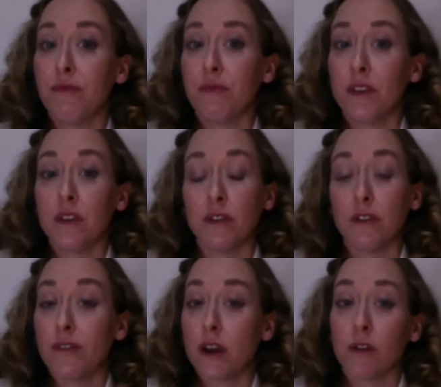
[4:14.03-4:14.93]
you know the
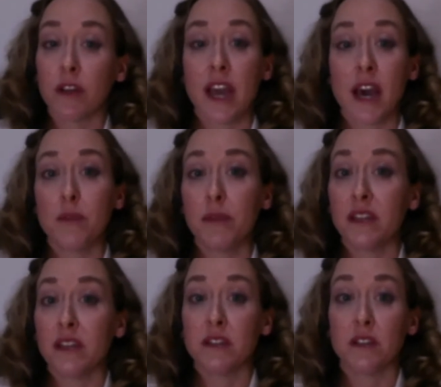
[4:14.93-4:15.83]
federal academy
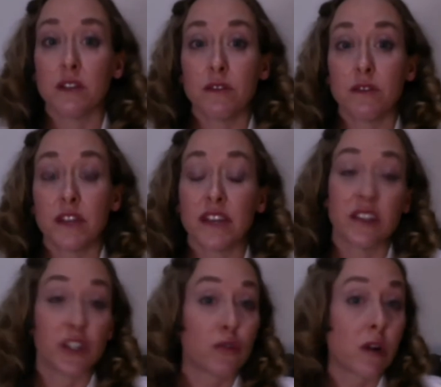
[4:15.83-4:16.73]
that, that that the
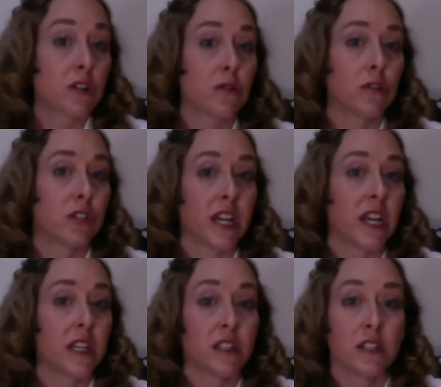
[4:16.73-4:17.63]
structural
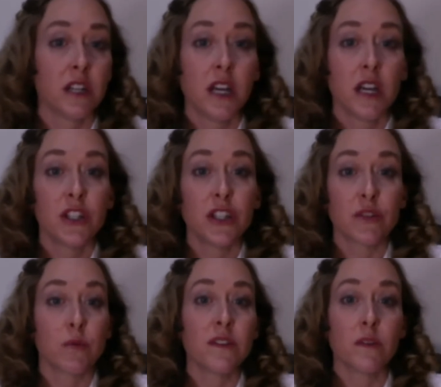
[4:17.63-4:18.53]
change
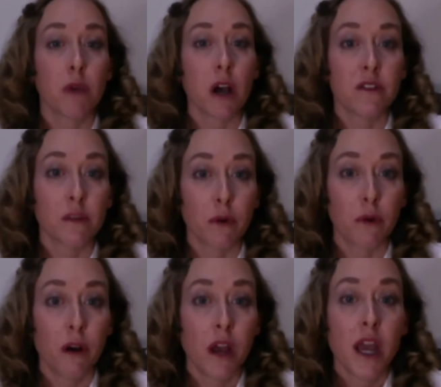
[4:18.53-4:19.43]
just wasn't
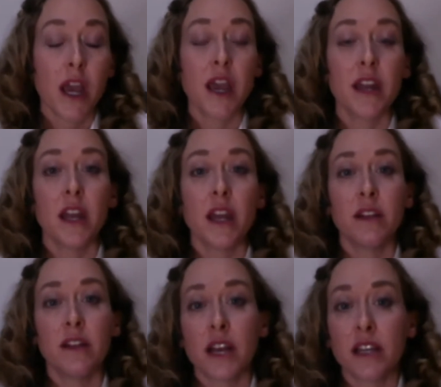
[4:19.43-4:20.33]
possible. And,
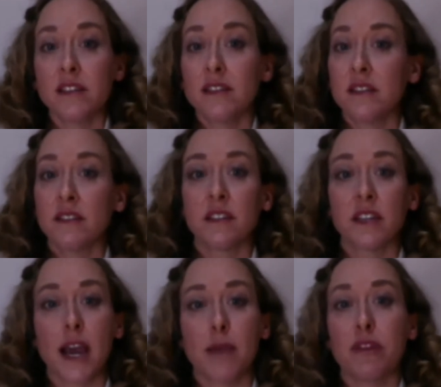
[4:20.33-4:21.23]
and that
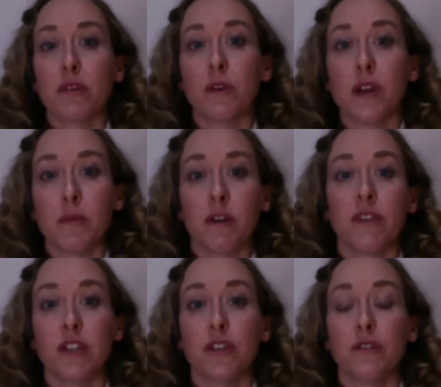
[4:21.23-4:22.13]
consistently happened. There were a number of
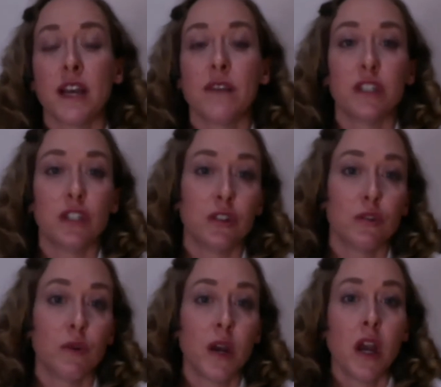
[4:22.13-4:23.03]
issues having to do